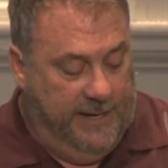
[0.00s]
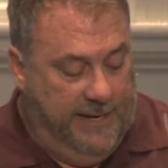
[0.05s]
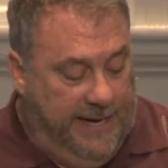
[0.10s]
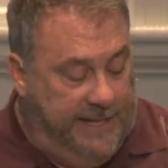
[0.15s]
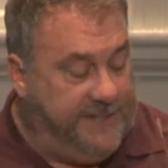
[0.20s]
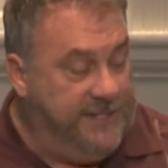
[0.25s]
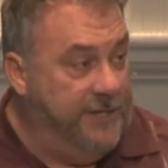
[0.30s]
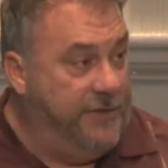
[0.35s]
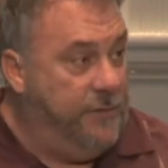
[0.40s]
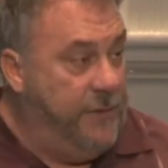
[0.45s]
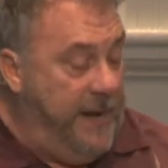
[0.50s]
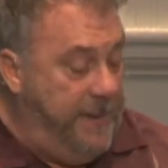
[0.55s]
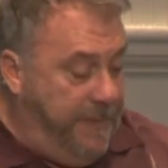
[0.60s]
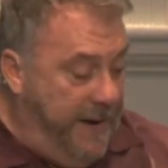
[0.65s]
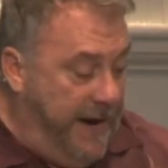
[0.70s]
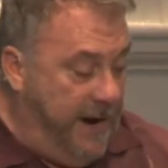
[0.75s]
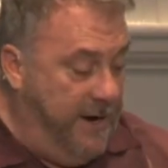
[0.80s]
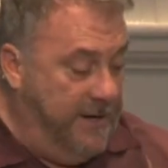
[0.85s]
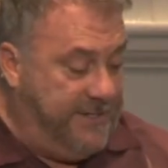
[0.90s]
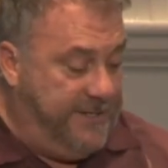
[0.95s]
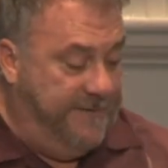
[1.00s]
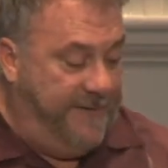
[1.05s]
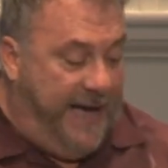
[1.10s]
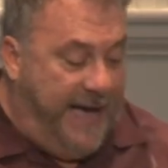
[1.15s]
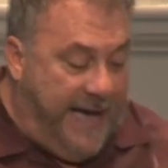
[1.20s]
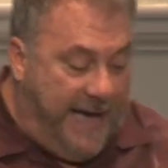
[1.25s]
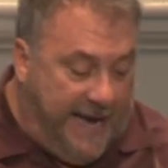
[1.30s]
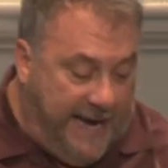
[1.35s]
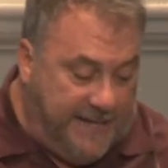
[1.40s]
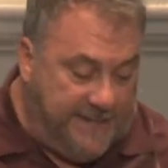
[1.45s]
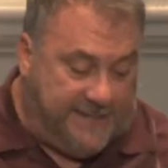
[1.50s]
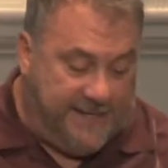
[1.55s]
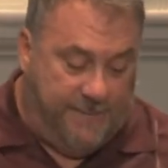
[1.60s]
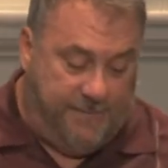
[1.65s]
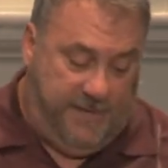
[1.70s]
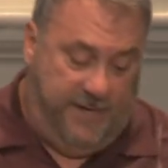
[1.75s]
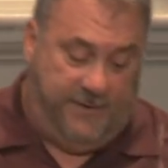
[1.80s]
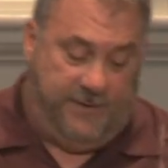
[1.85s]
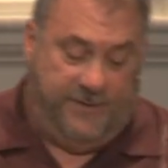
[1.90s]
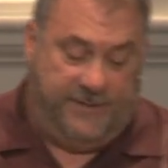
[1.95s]
It's the 3 pairs of eyes that
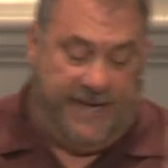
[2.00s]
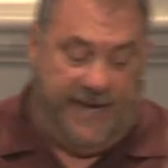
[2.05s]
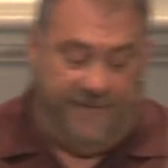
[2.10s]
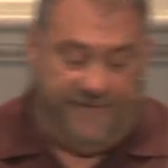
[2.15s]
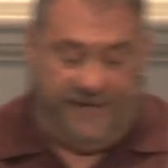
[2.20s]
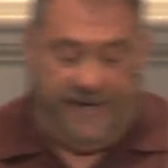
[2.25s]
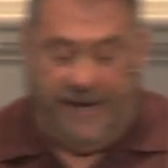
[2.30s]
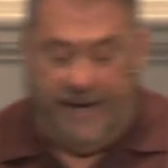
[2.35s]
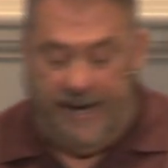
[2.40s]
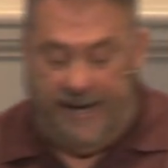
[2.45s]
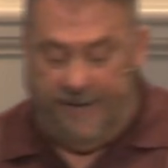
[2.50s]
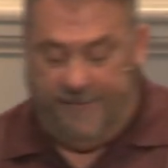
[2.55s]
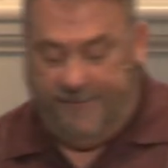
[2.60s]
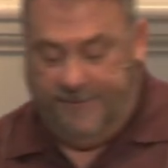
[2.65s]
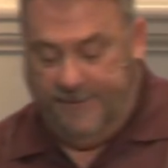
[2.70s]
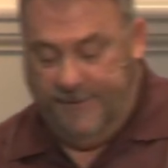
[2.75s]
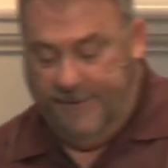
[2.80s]
mothers have to have.